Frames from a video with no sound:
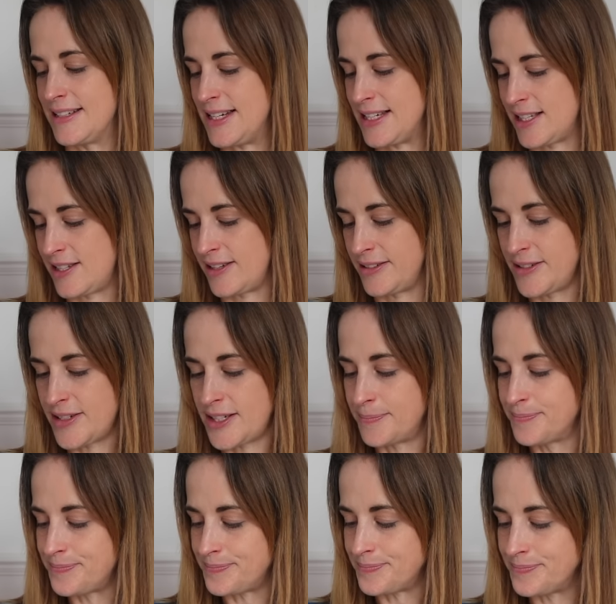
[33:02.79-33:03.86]
distance.
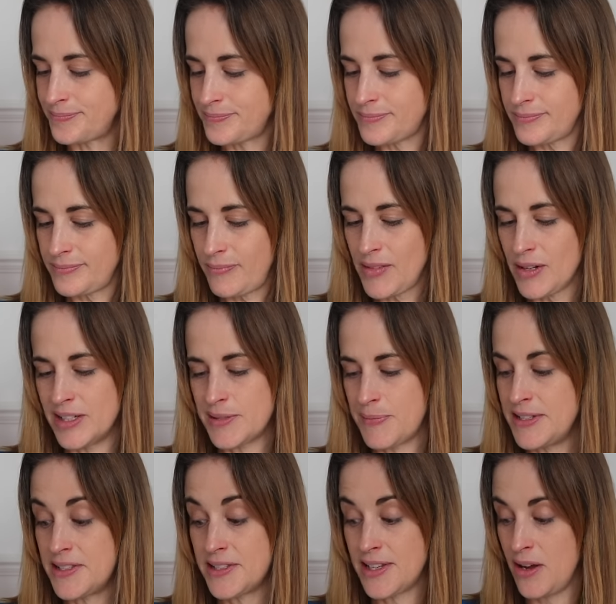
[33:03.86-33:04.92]
It's
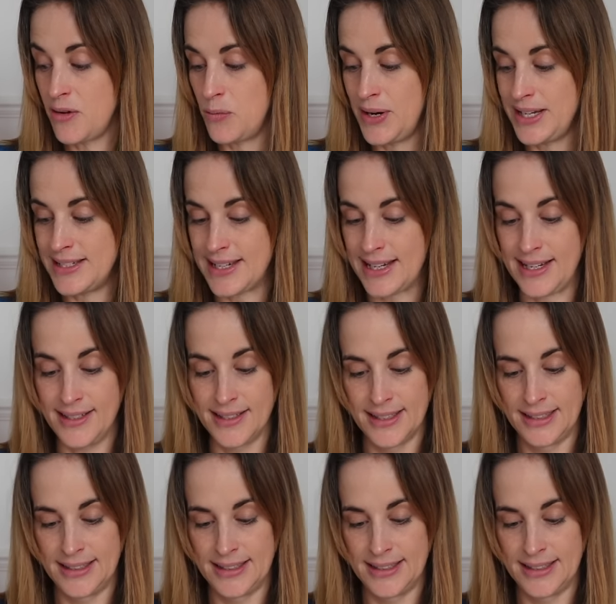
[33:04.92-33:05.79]
been so windy.